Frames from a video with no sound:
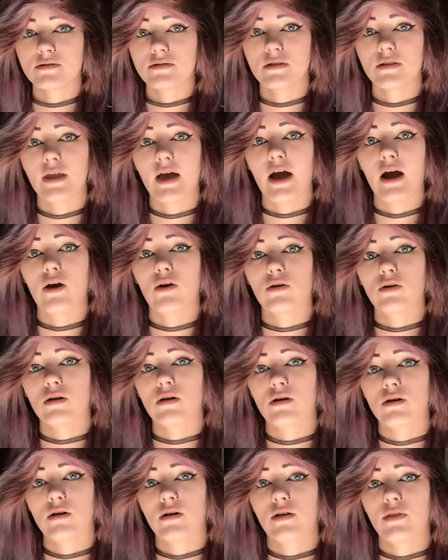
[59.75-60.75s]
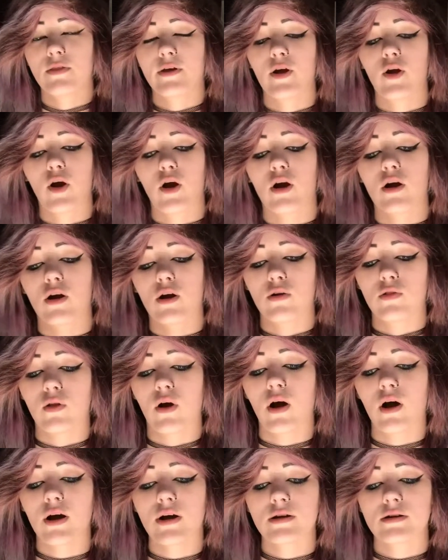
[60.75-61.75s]
Now, there are a
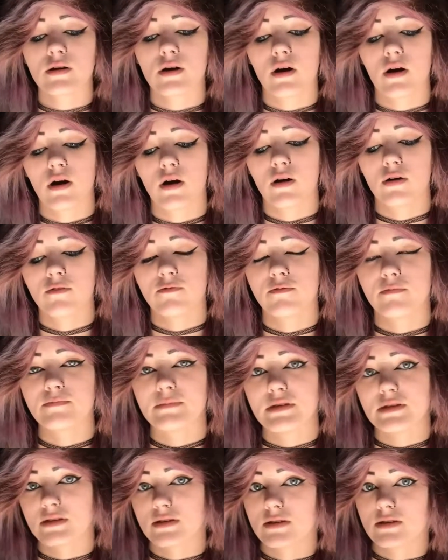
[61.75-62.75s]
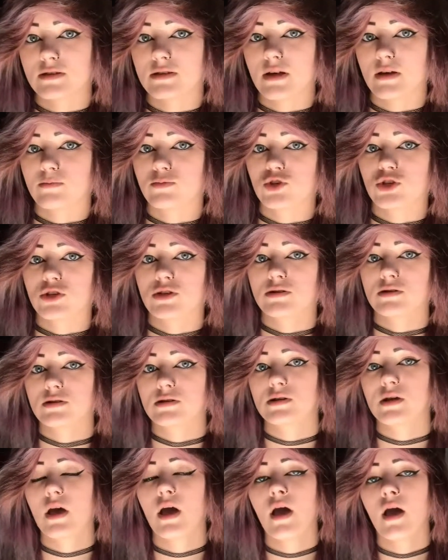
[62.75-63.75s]
lot of
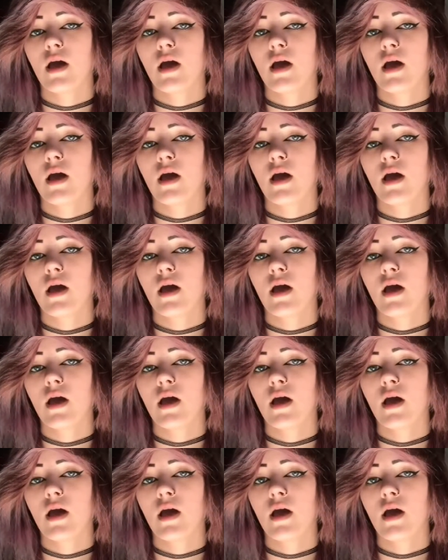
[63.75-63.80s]
misconceptions